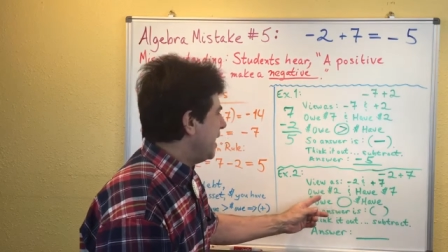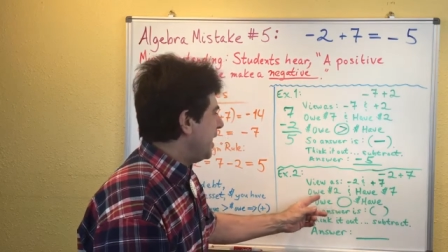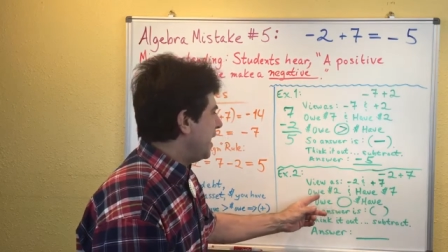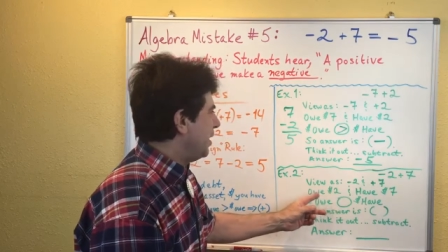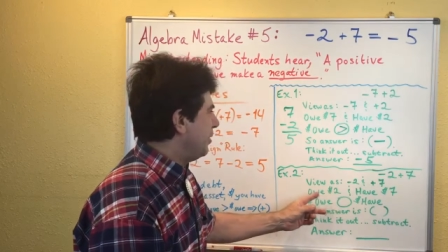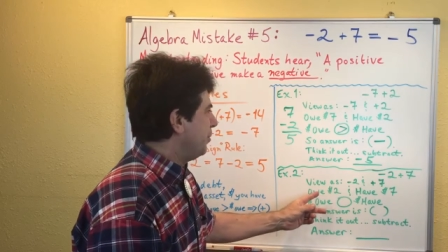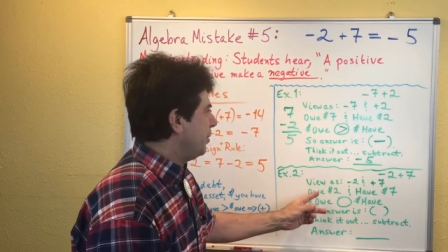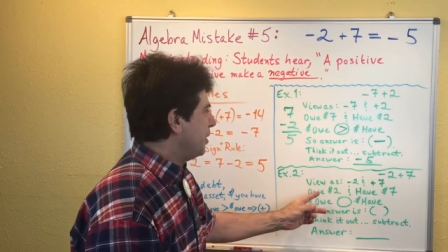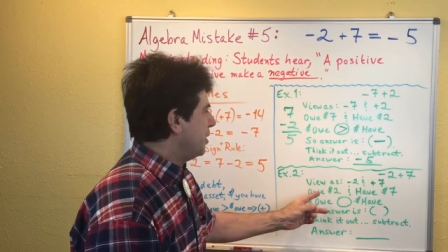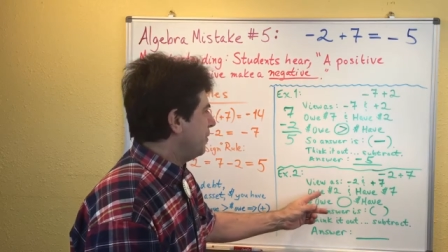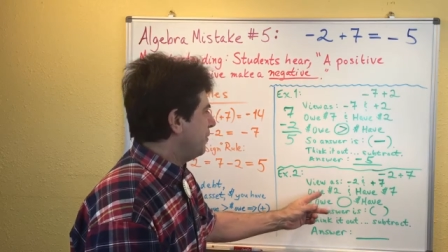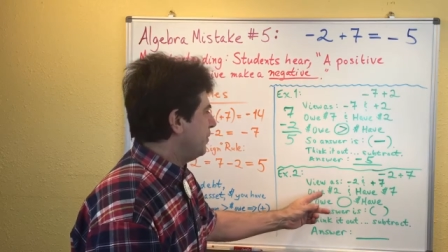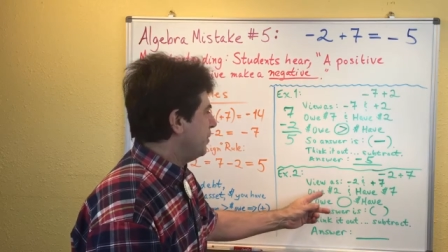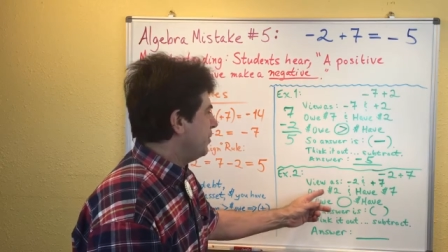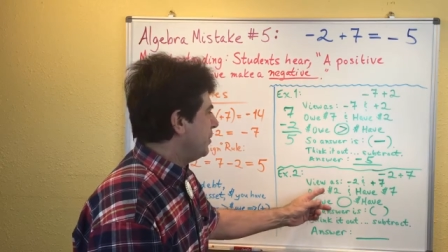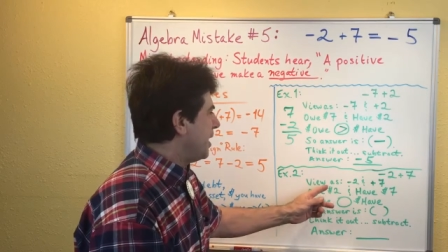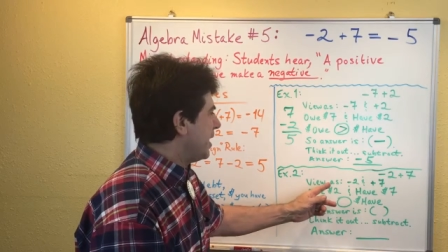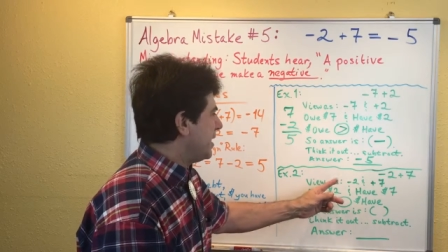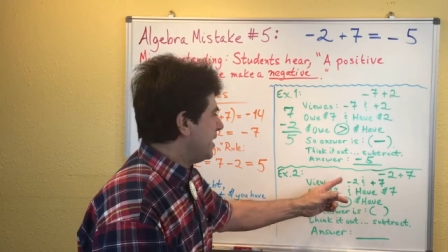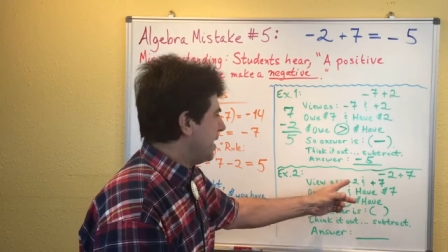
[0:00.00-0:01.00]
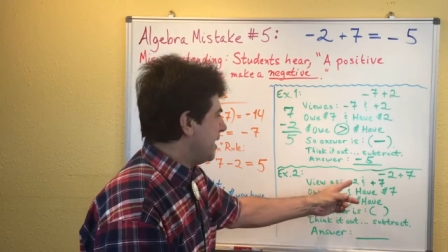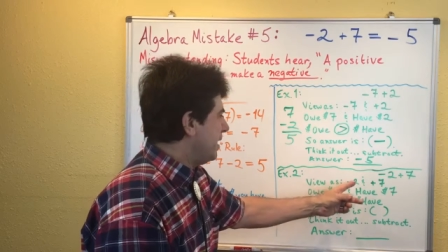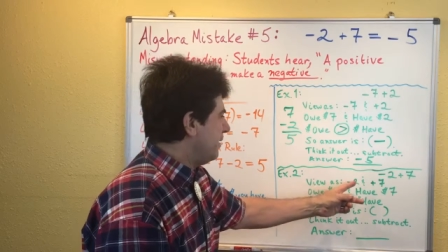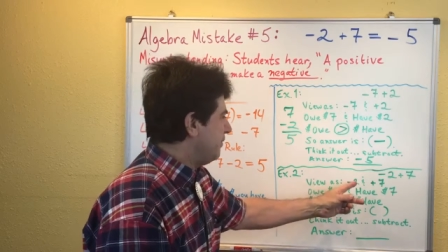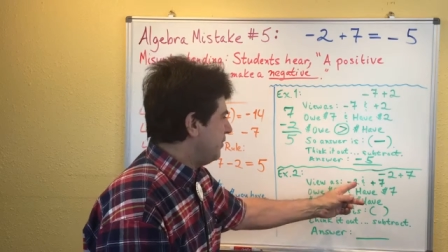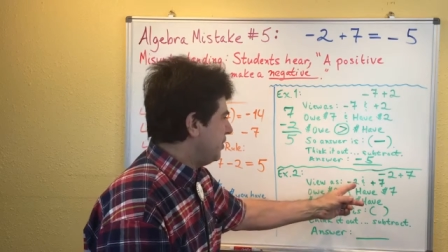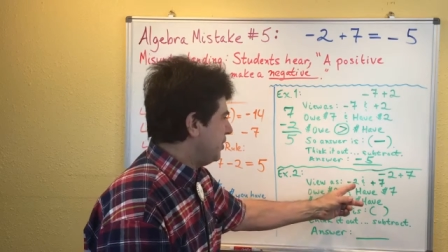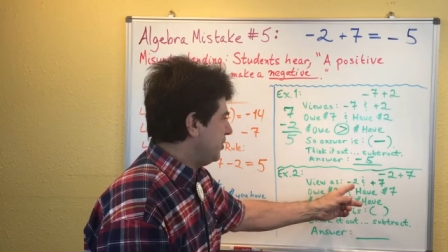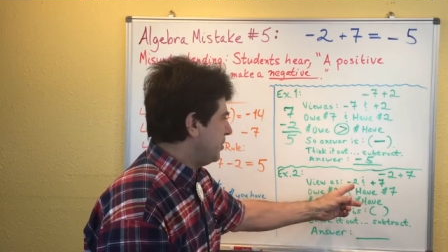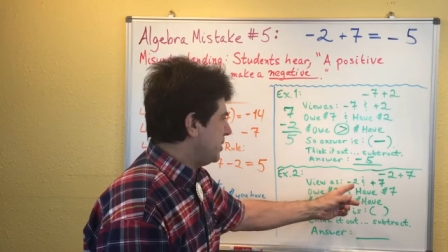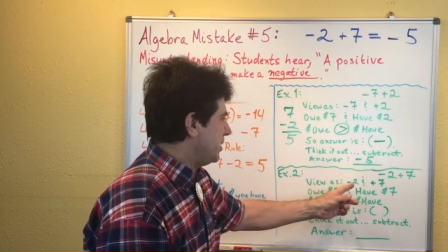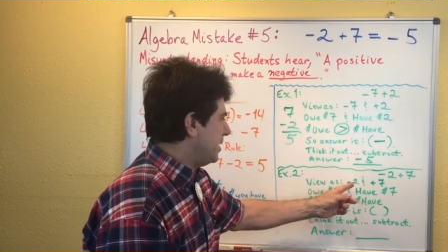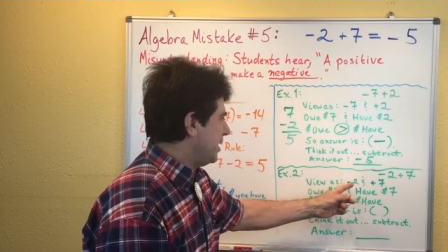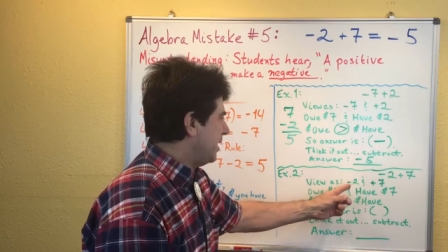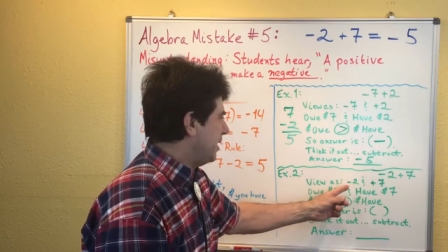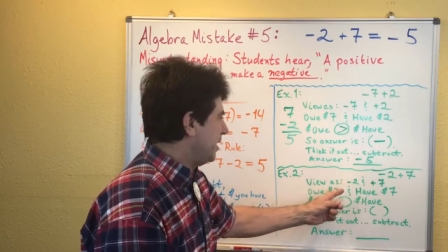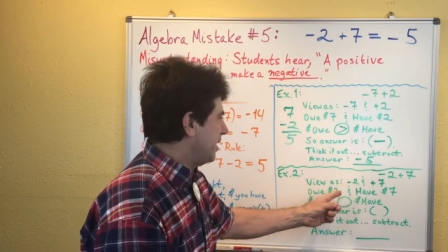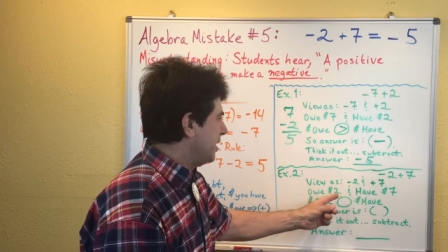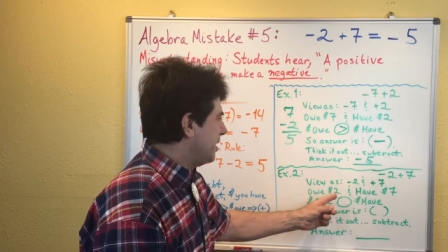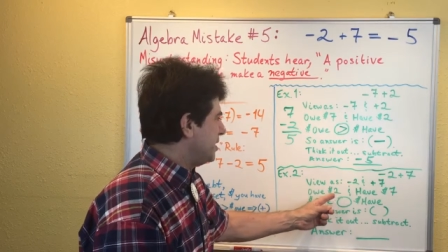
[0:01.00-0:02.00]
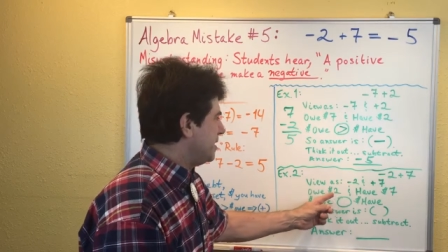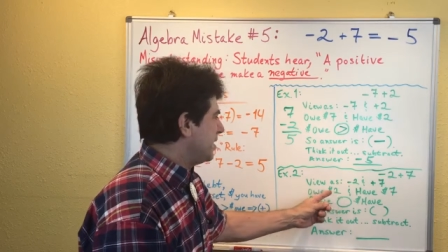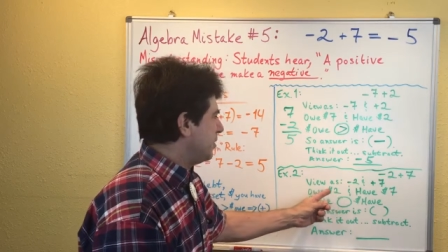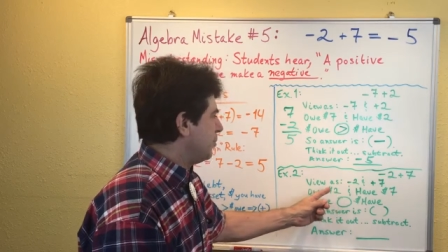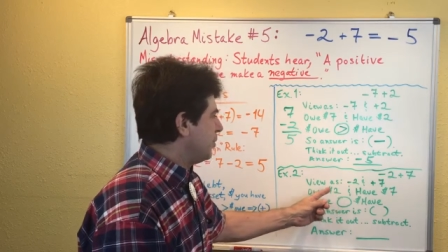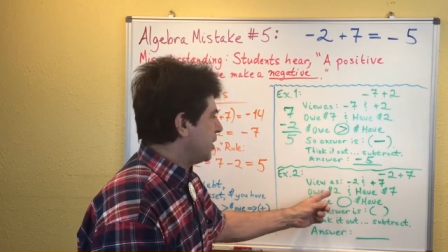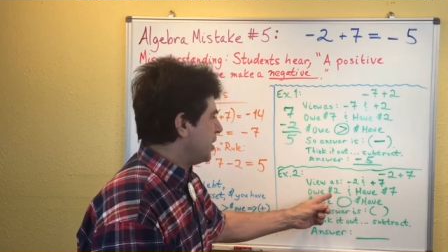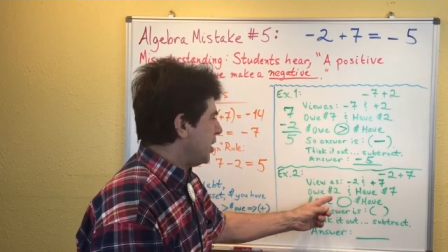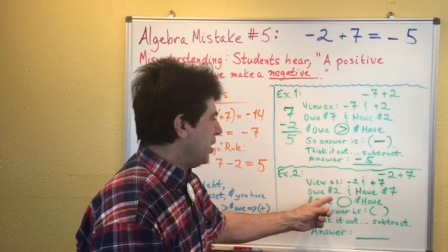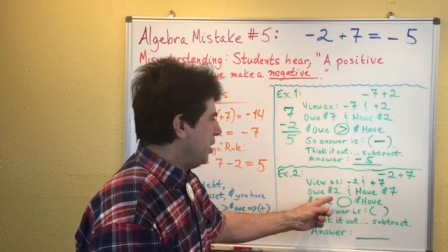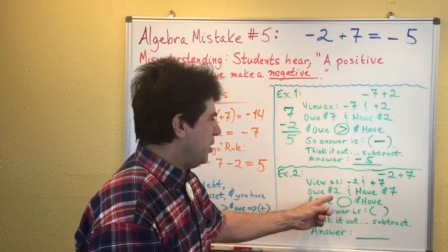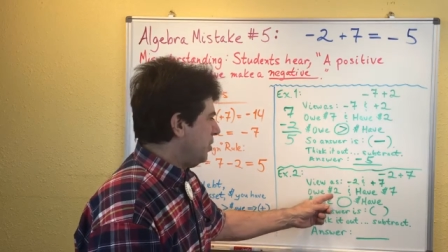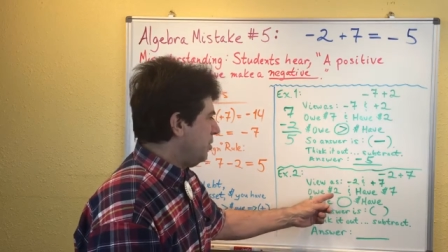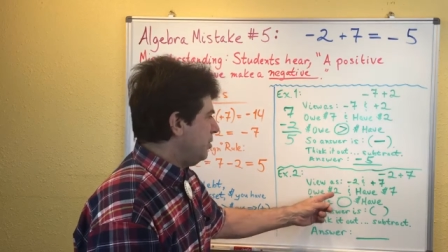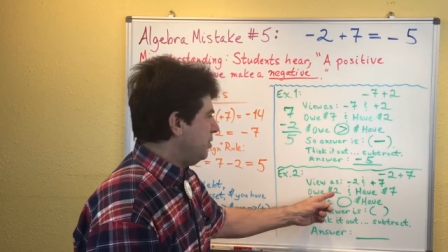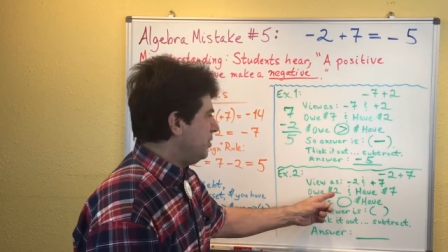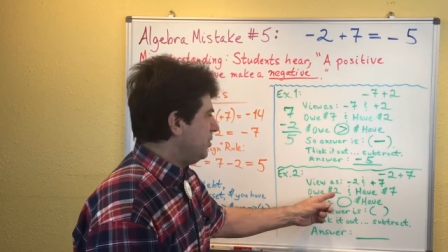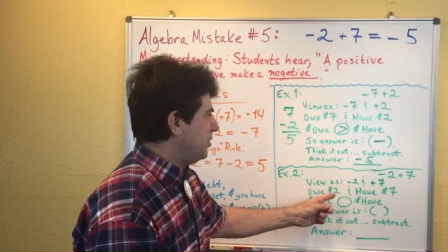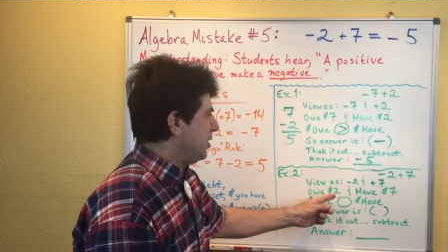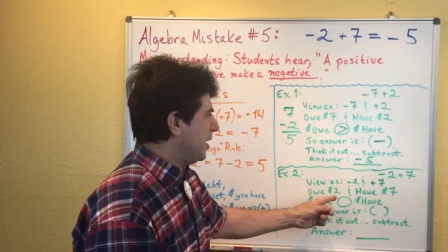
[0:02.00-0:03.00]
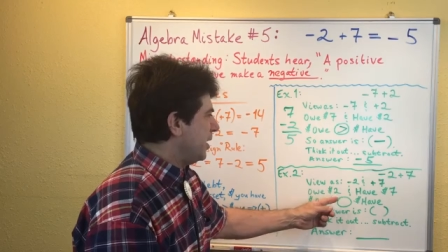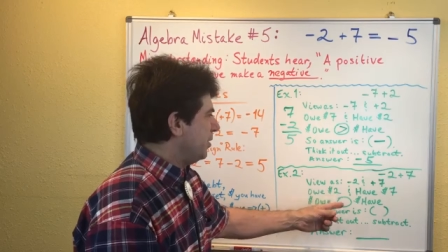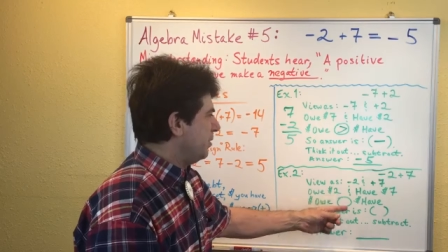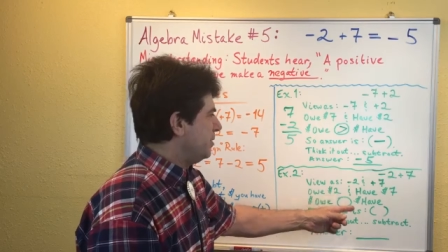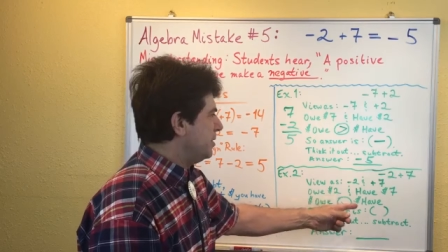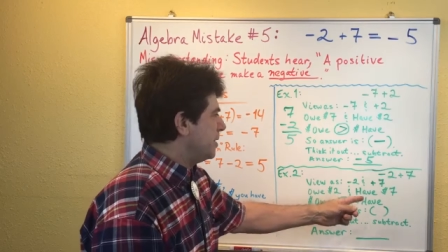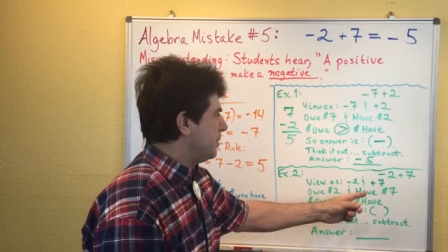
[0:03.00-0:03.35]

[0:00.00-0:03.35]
And we're going to view that negative 2 as telling us that we owe $2.